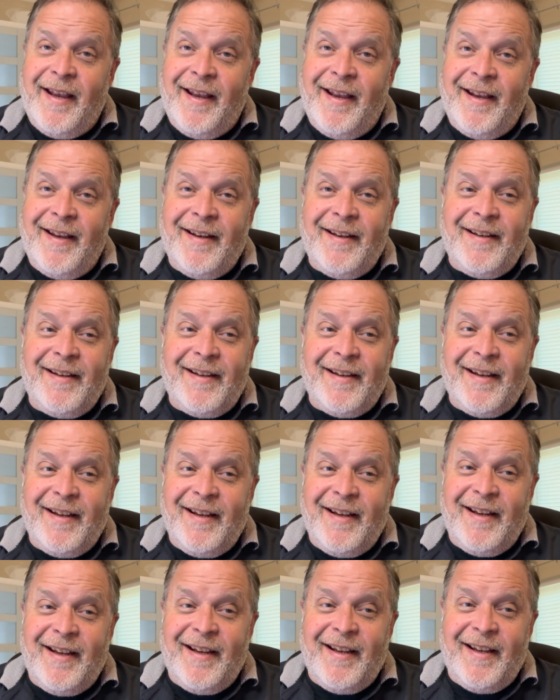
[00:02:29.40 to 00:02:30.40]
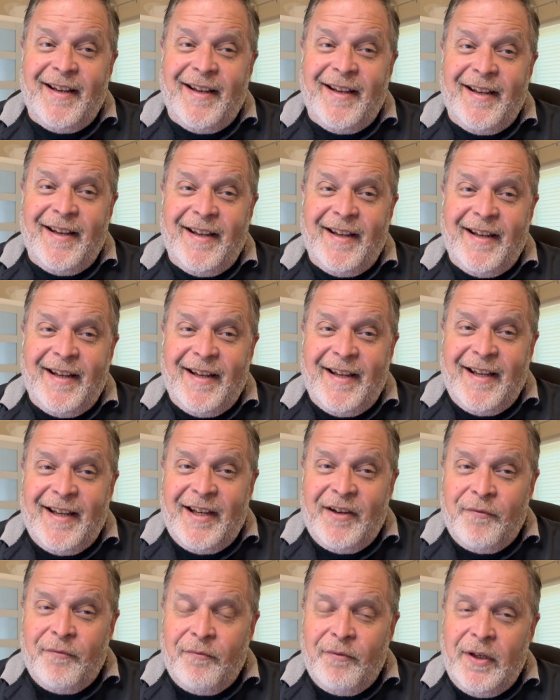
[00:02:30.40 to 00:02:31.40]
And
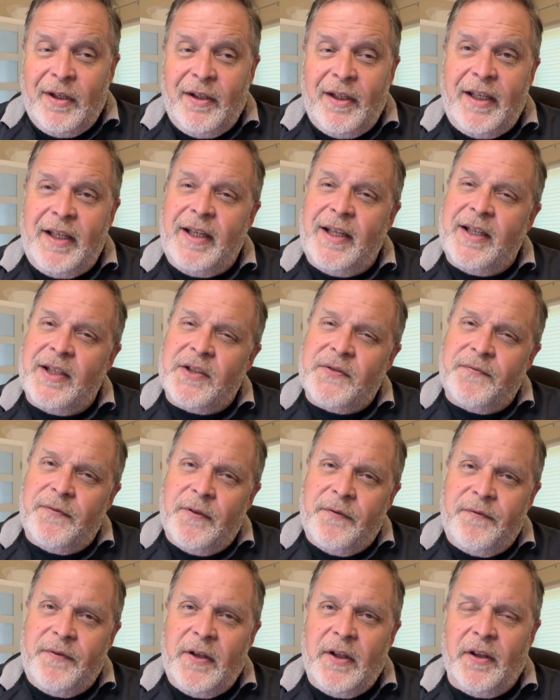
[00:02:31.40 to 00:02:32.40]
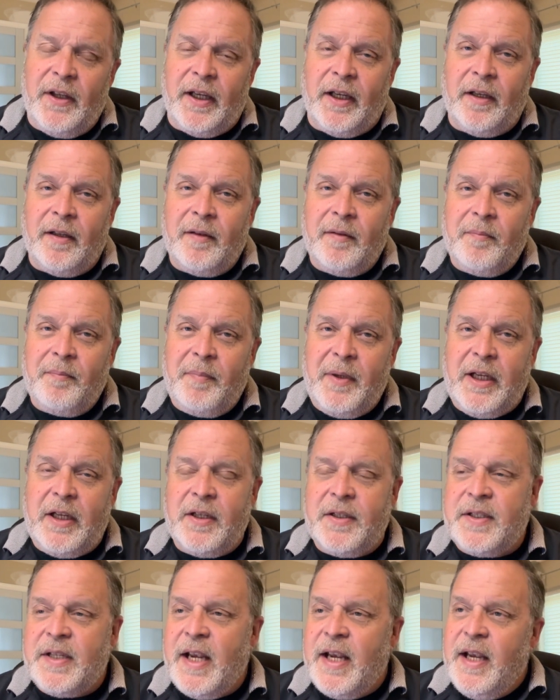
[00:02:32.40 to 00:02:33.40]
it really is fulfilling.
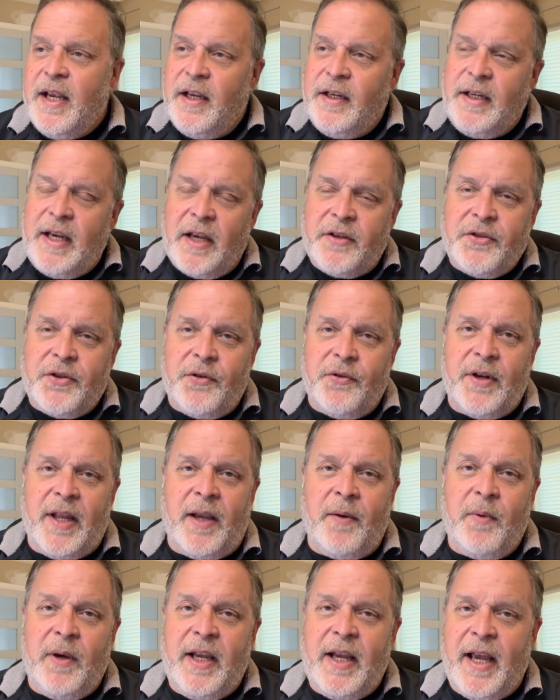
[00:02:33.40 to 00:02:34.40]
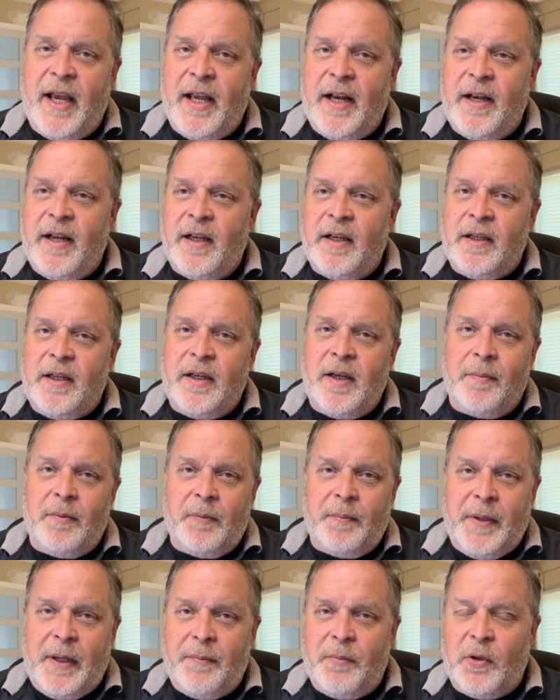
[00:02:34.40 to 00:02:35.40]
Because yesterday we had a
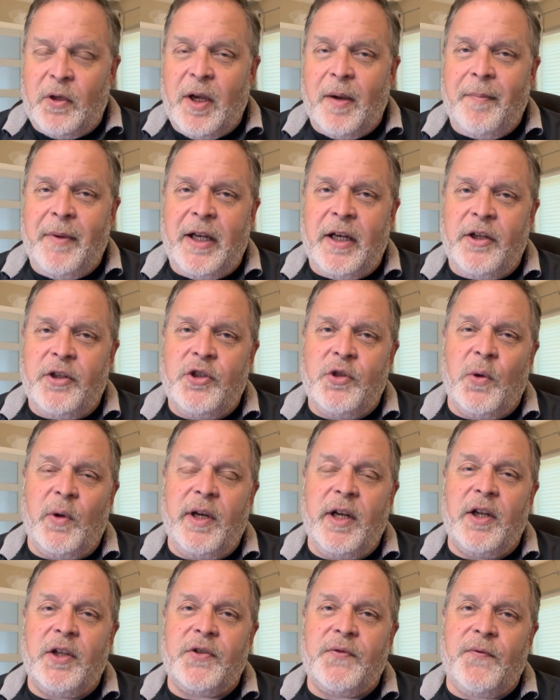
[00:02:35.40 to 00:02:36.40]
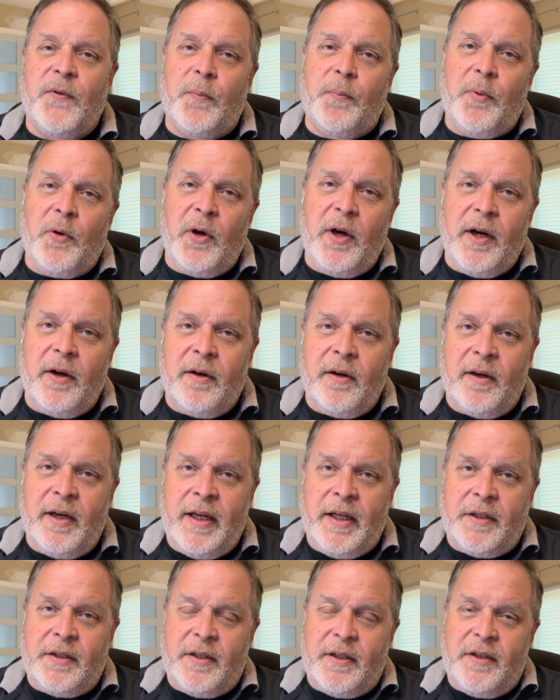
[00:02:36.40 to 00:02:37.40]
couple people come in and join us for
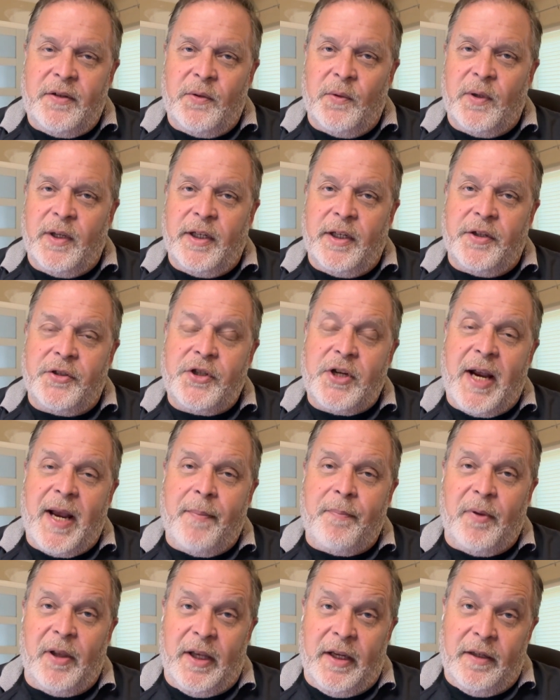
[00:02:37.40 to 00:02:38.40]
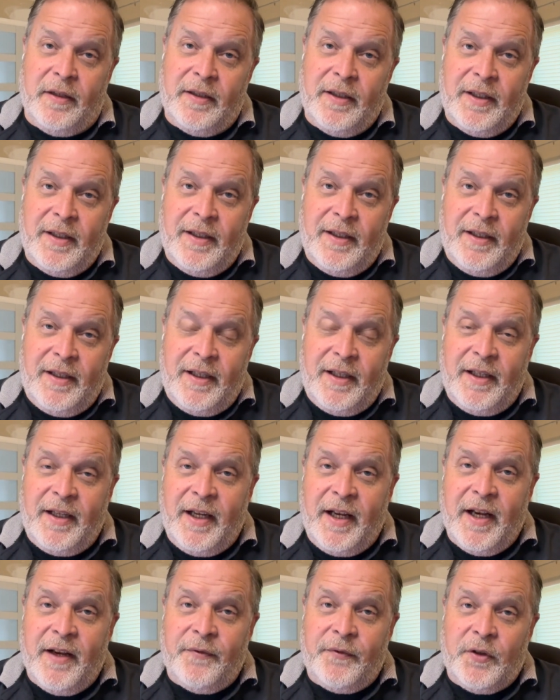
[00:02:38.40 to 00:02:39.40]
prayer during the chaplet in
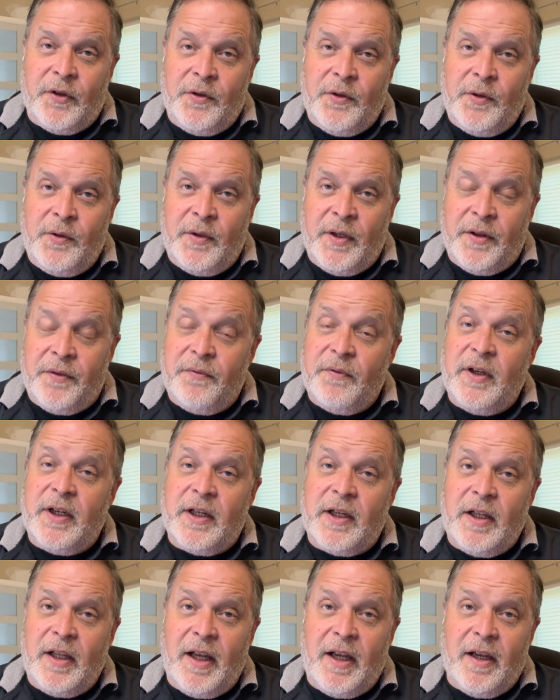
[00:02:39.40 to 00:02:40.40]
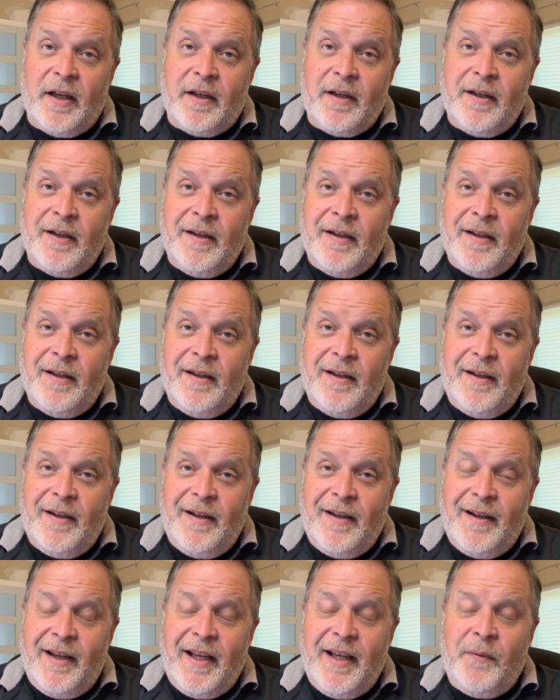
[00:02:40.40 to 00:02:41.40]
the afternoon at 3 o'clock.
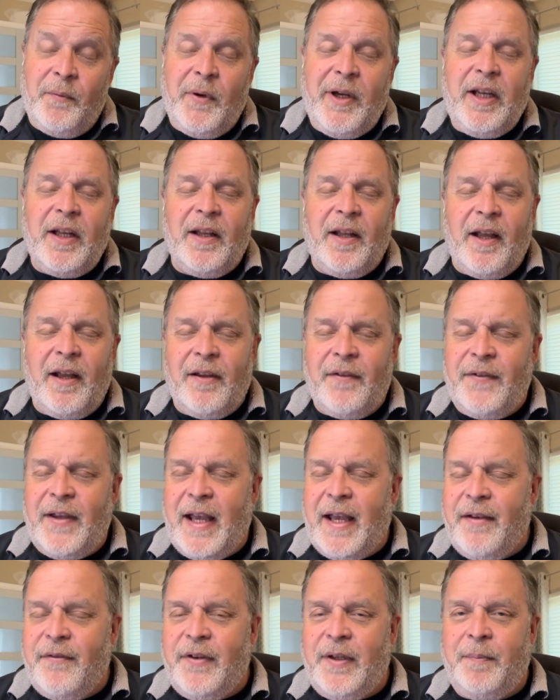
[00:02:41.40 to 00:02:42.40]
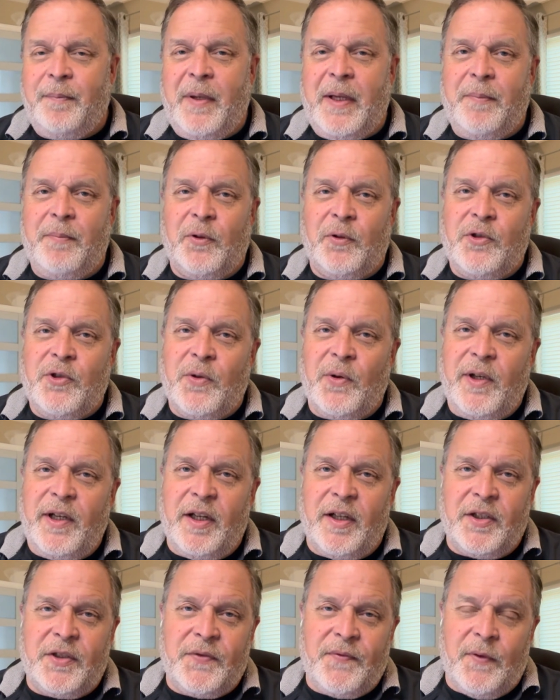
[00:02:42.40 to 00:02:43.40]
And we love having people
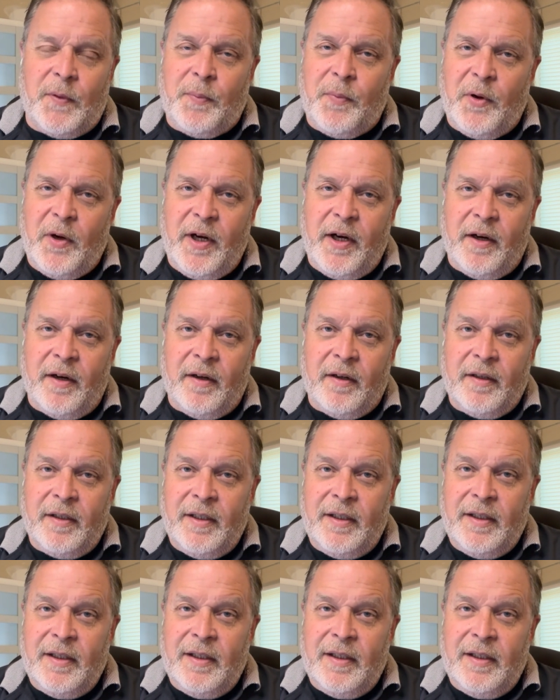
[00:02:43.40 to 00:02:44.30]
join us for prayer.